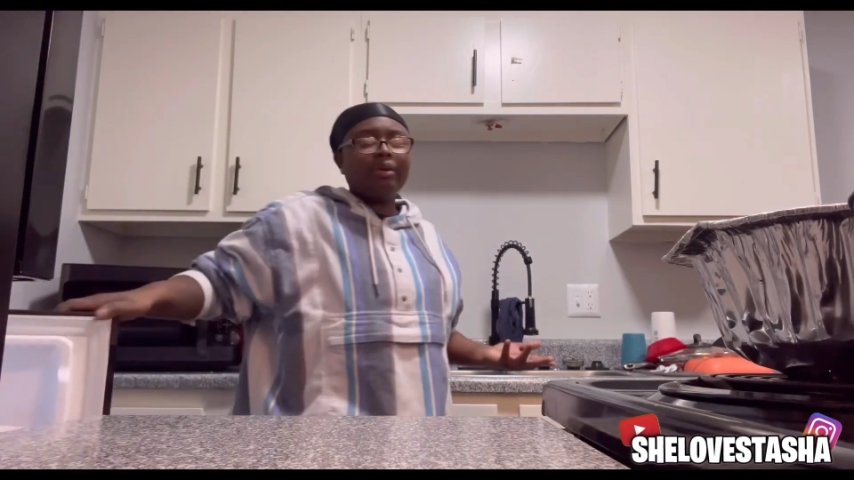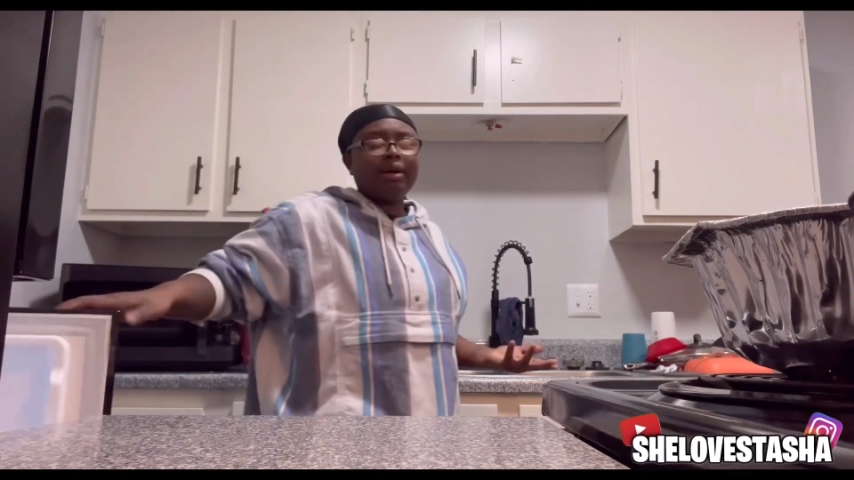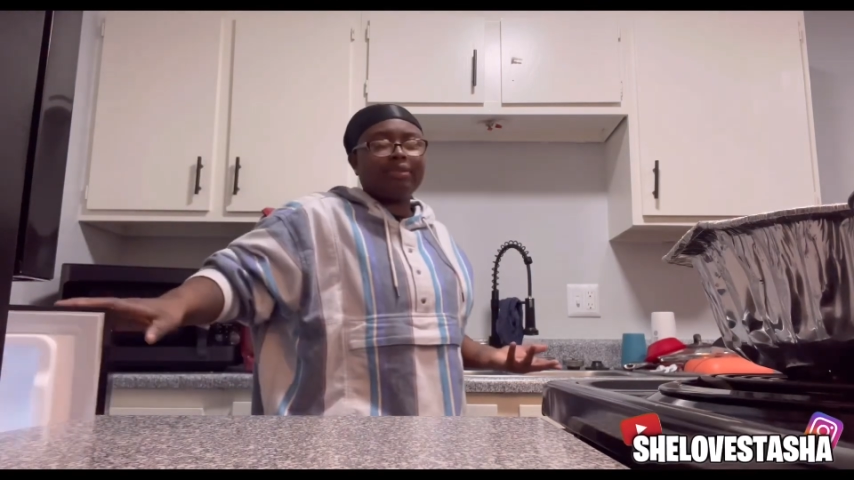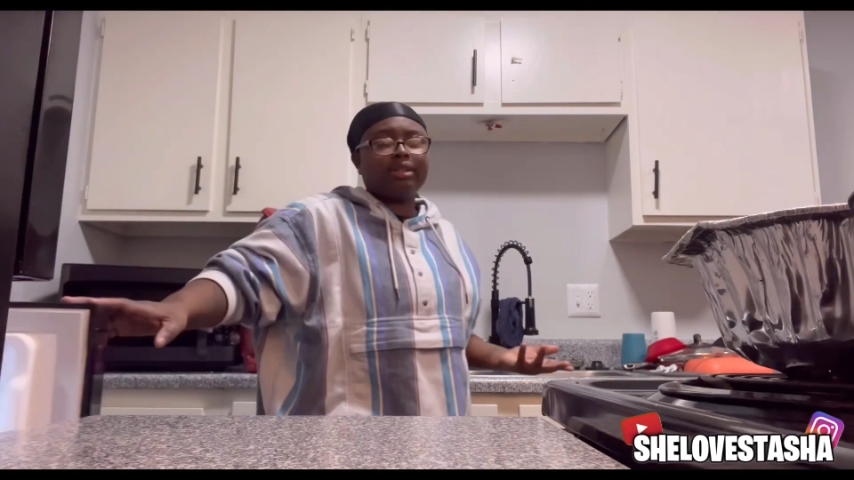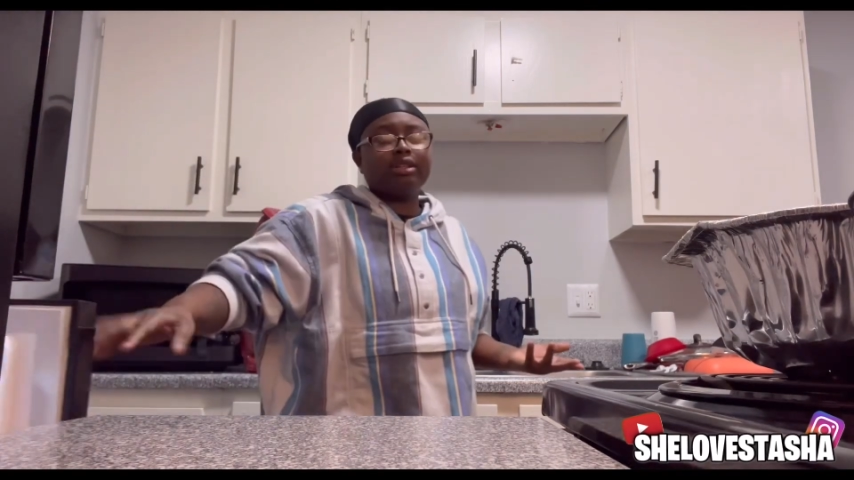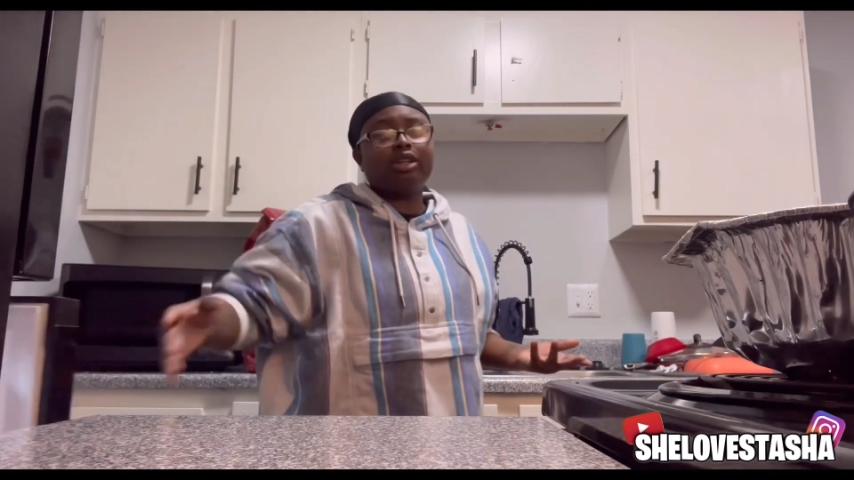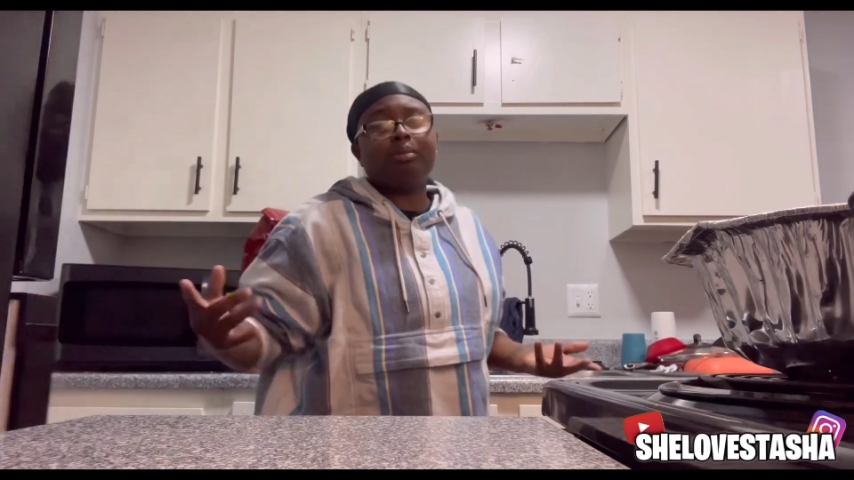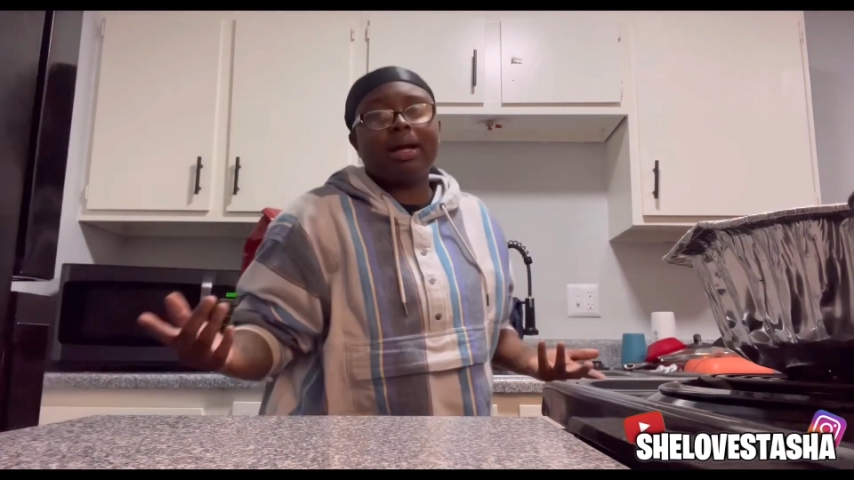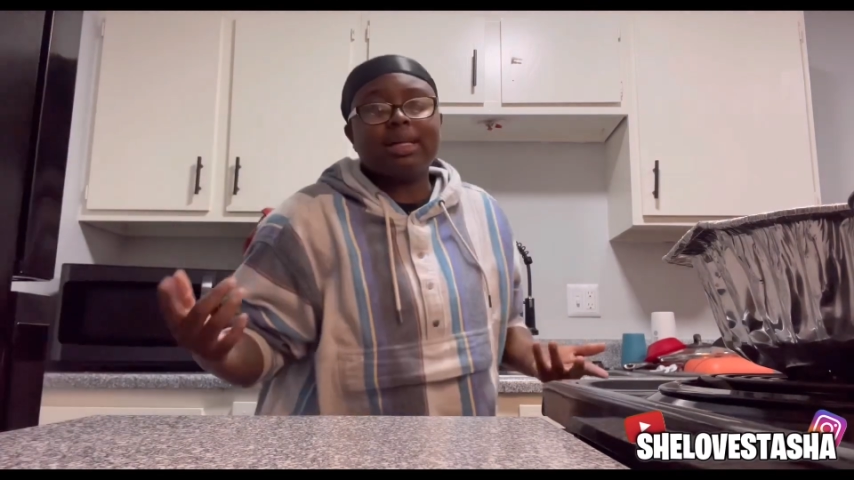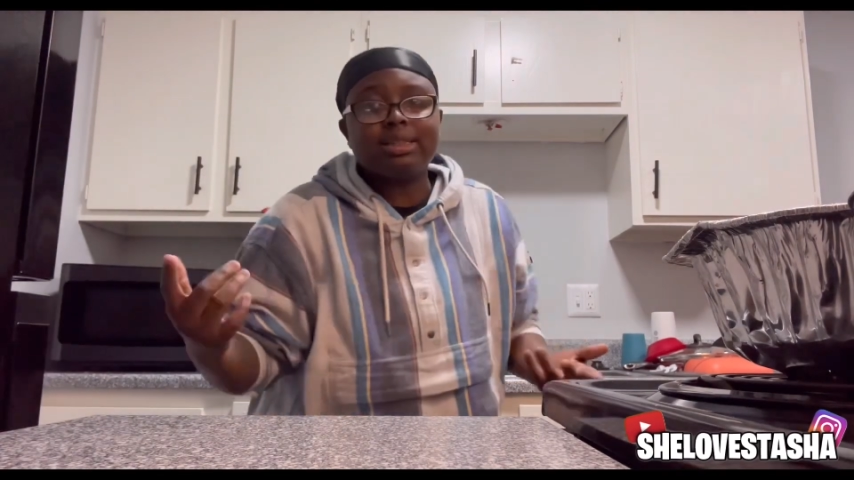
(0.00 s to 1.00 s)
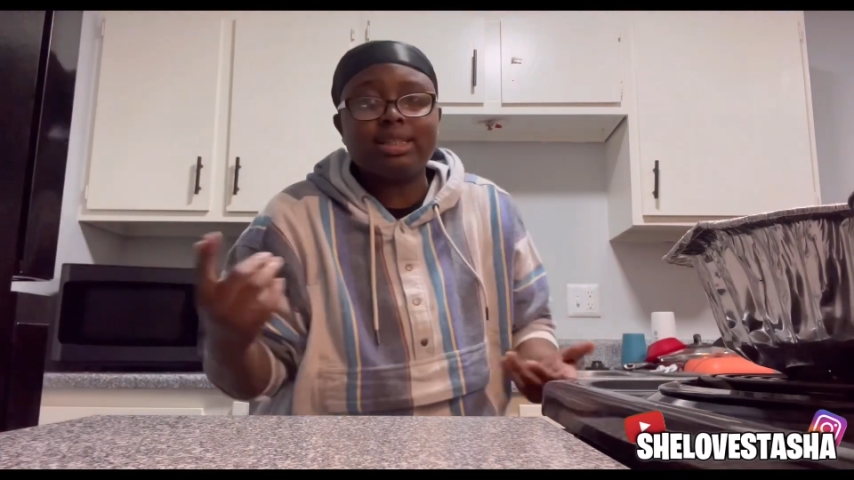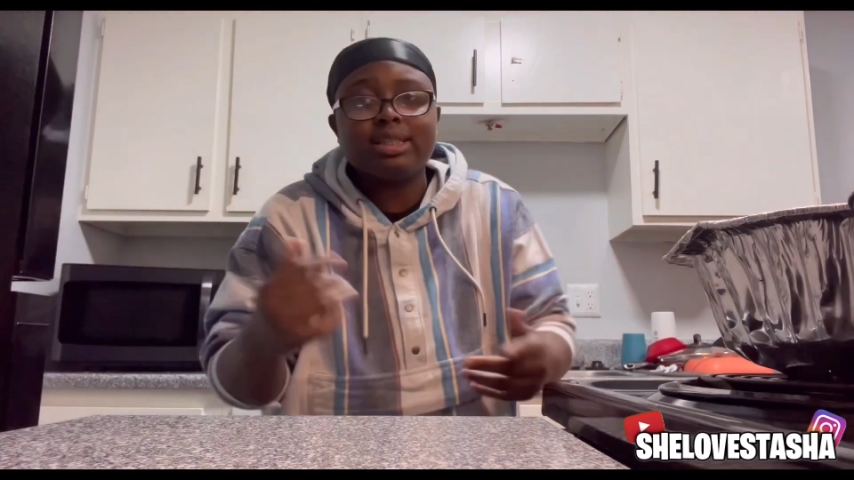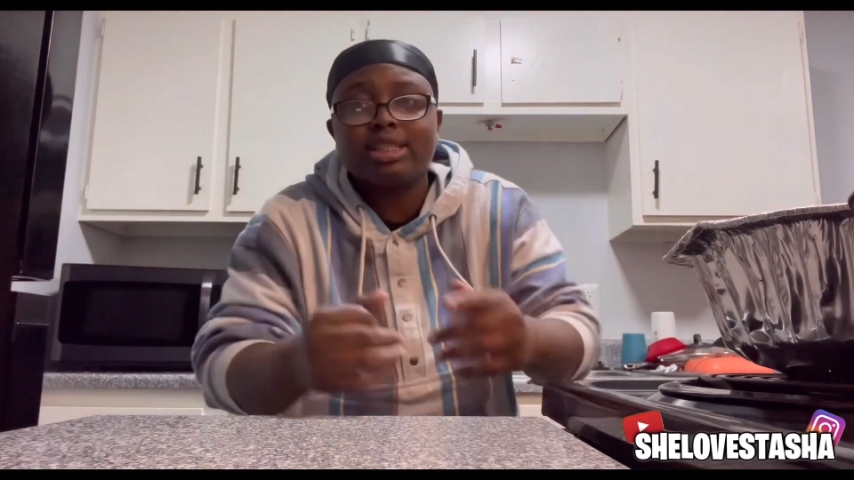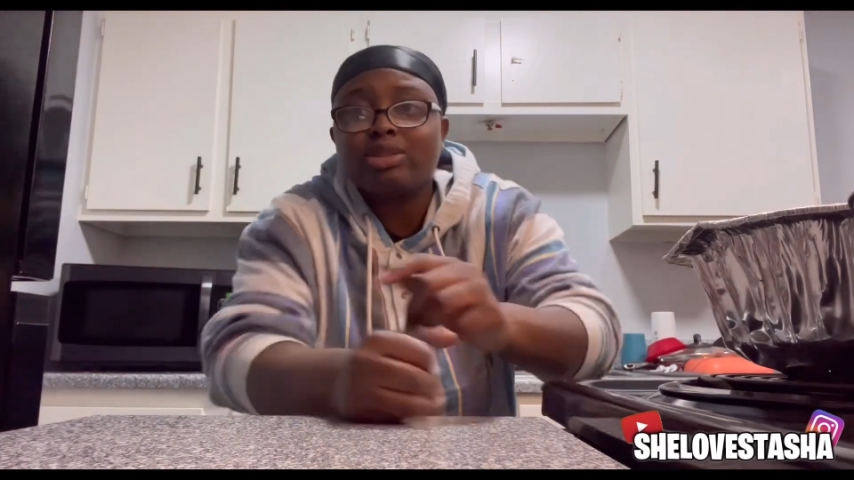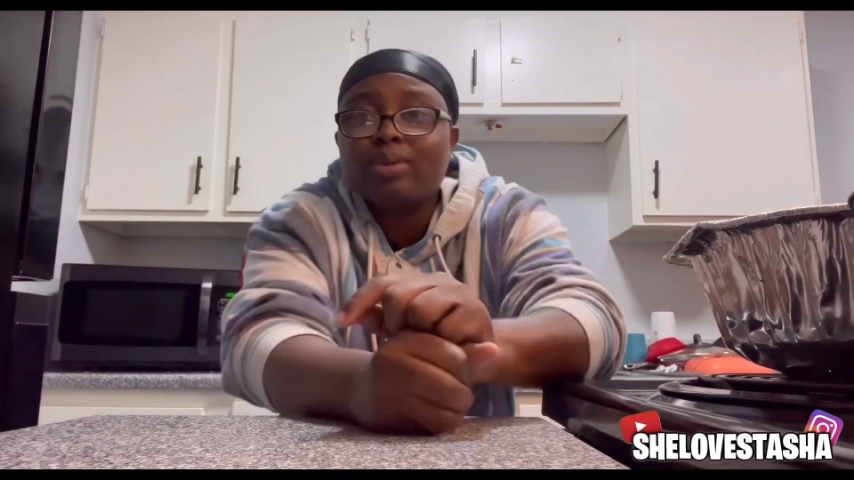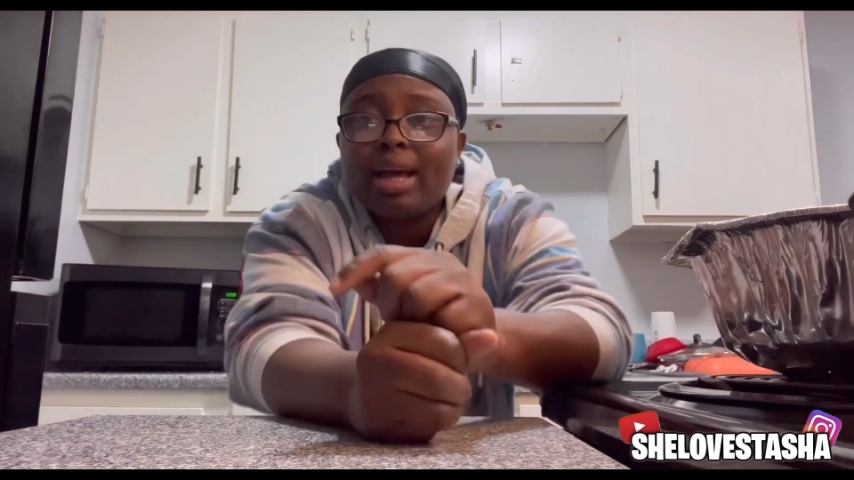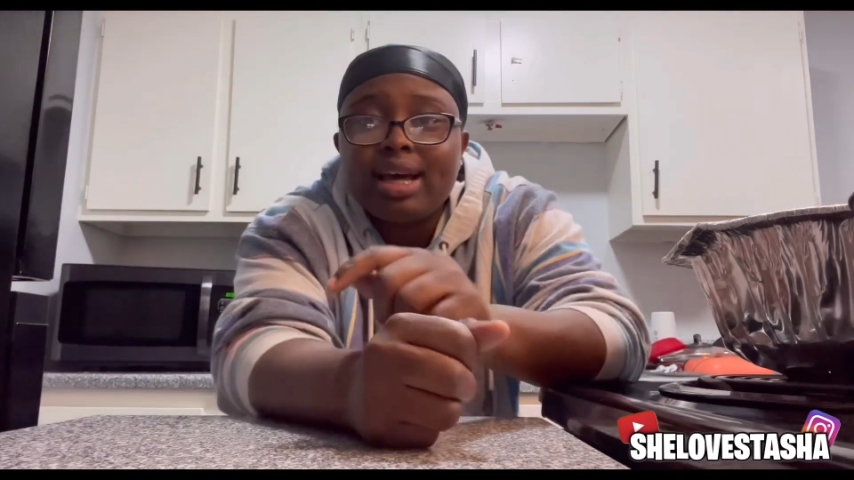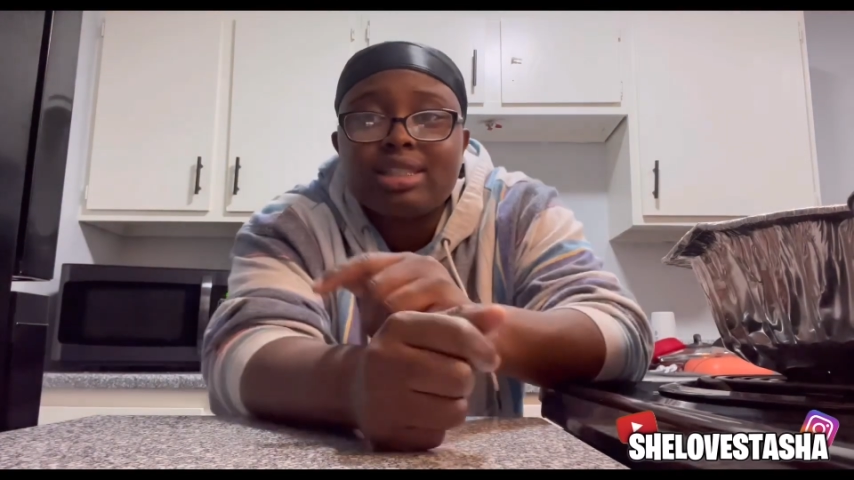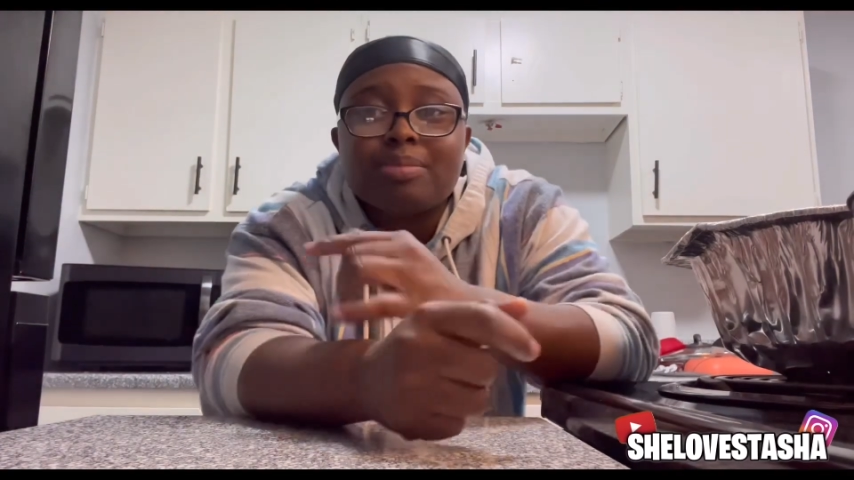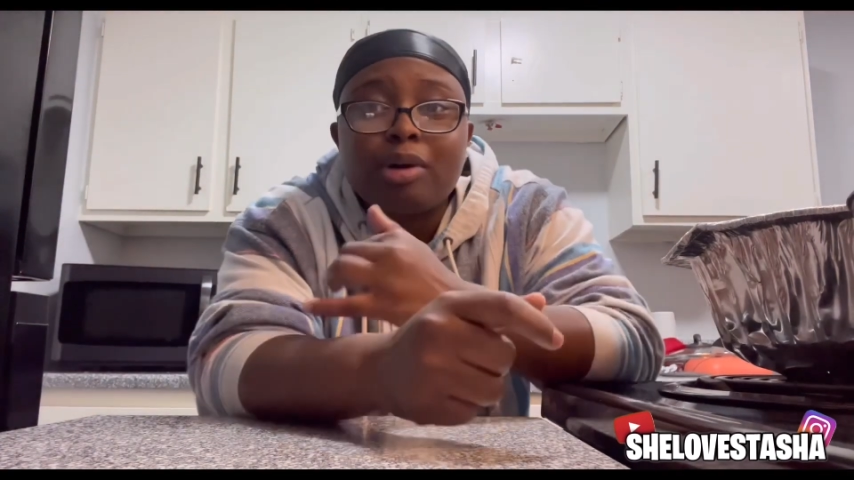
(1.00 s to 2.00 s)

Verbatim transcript: won't have to cook no mac and cheese because we had some